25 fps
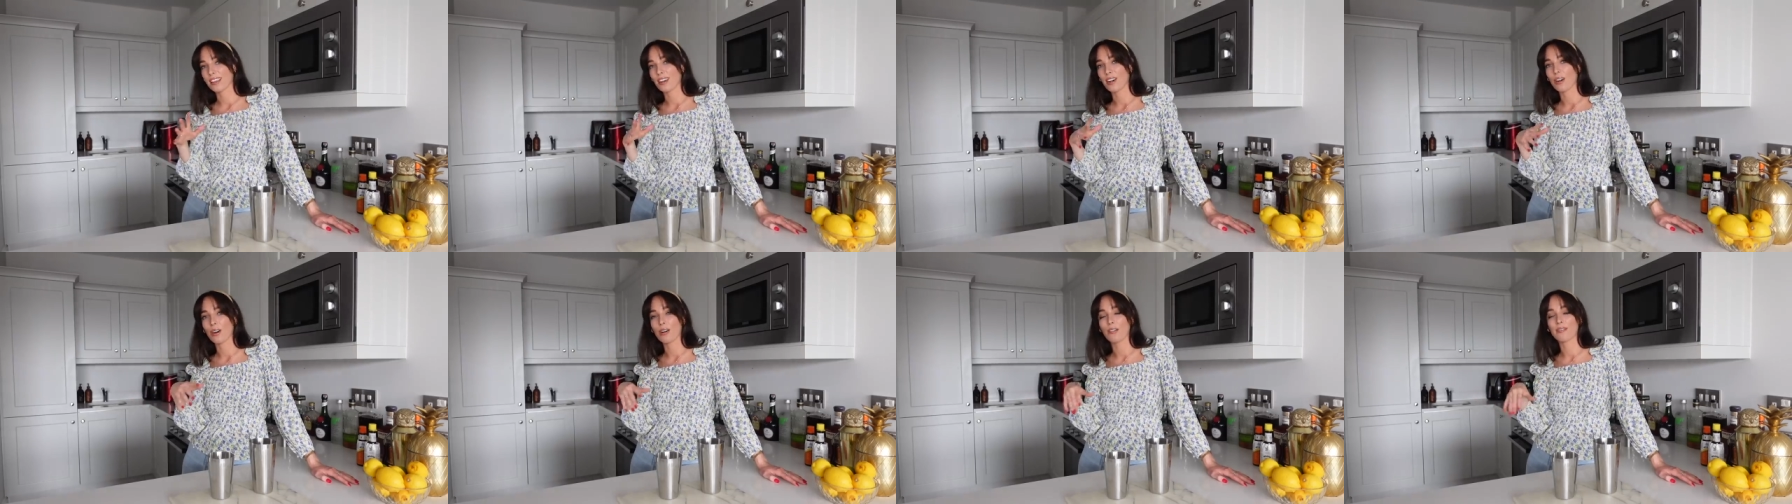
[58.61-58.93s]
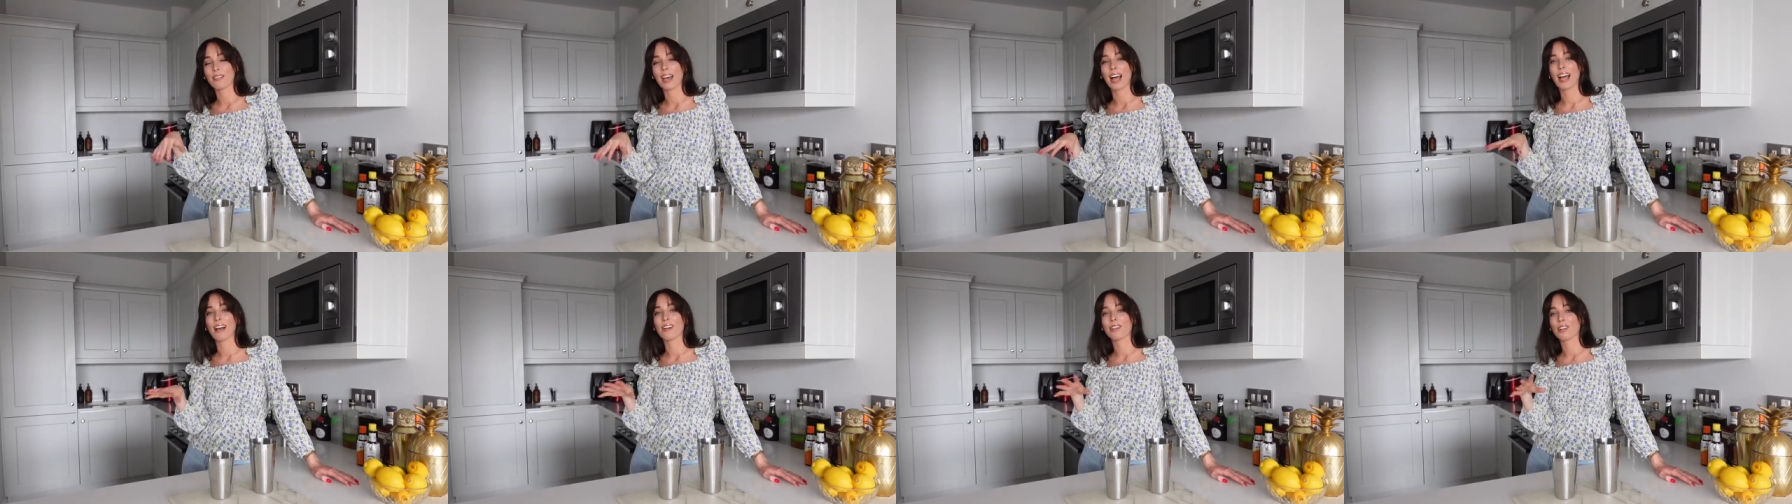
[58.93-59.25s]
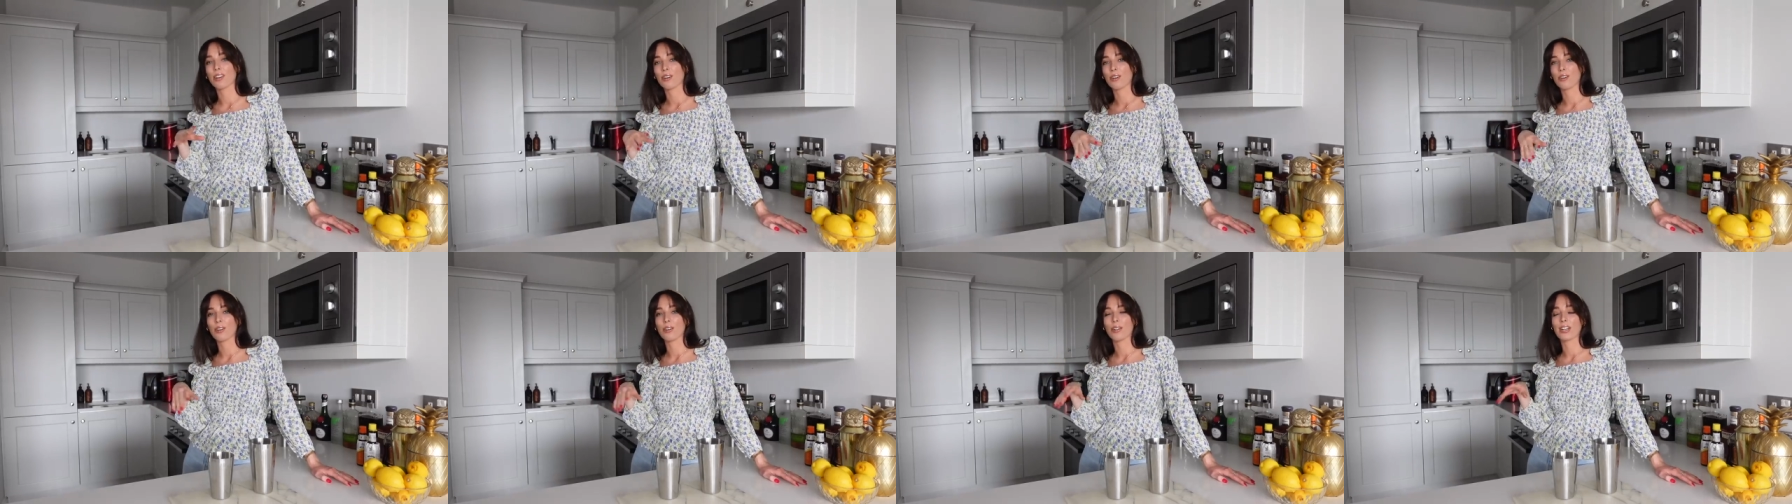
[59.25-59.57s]
of
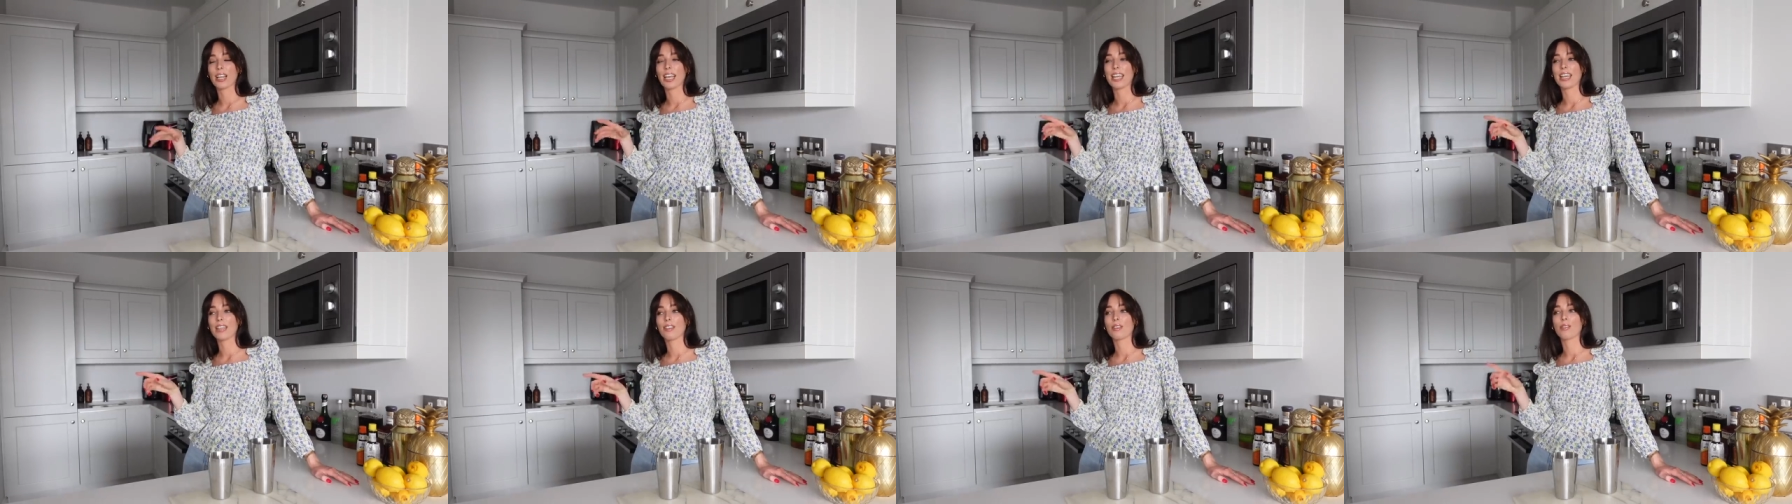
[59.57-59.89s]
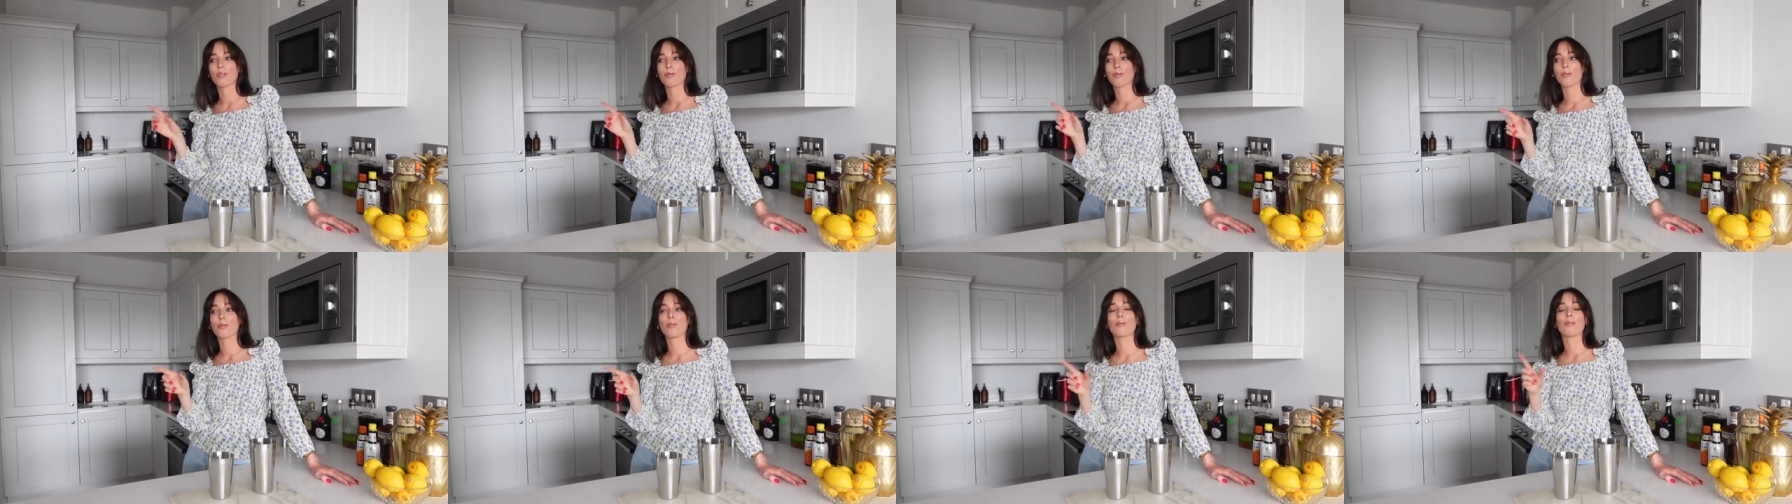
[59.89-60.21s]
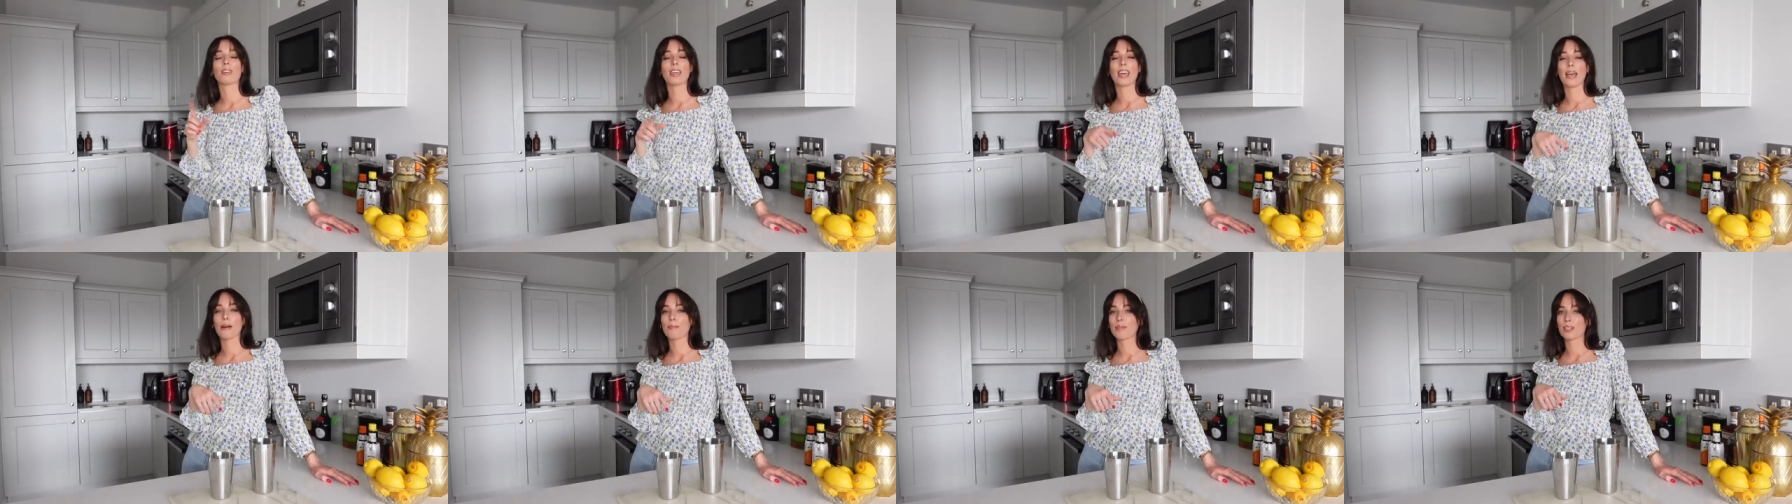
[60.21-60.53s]
alcohol in through
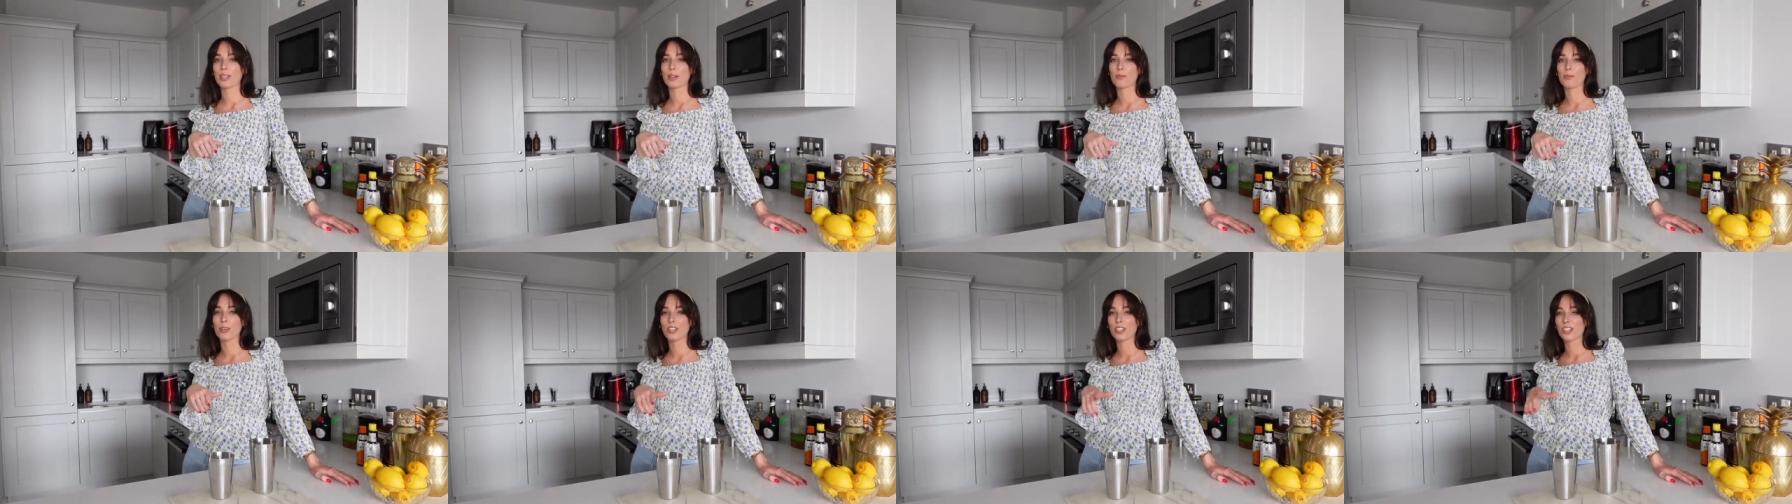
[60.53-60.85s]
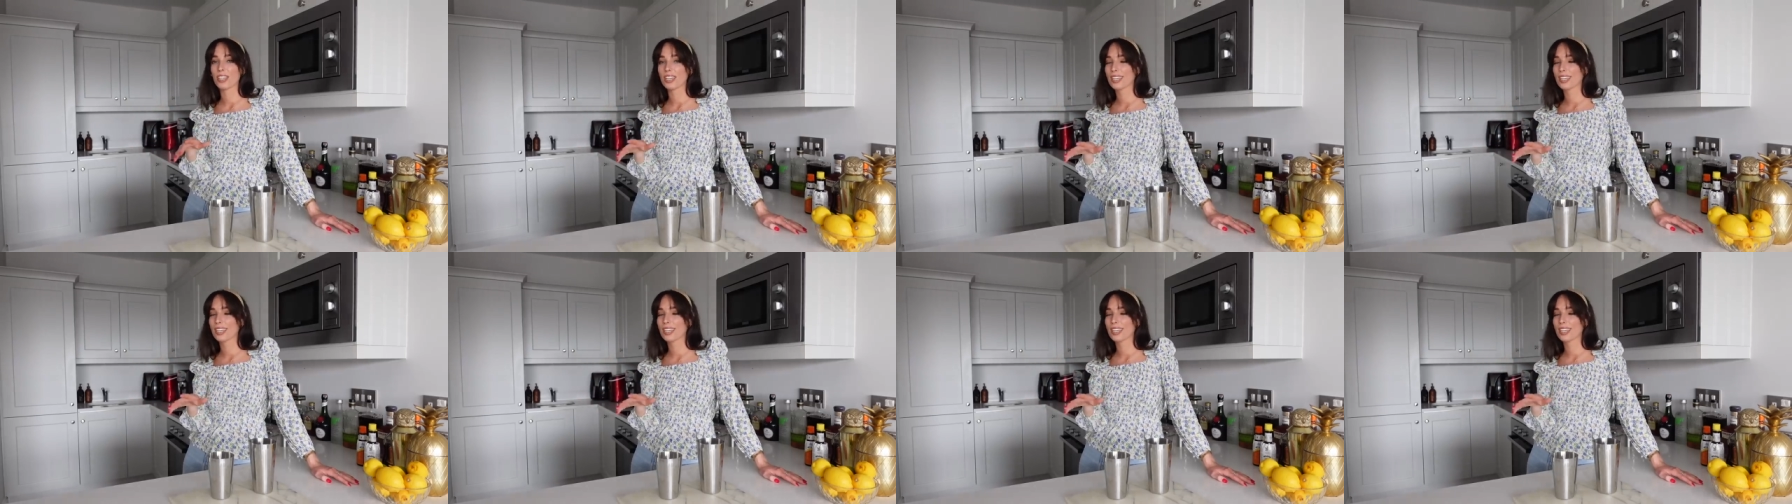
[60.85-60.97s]
the Amazon wish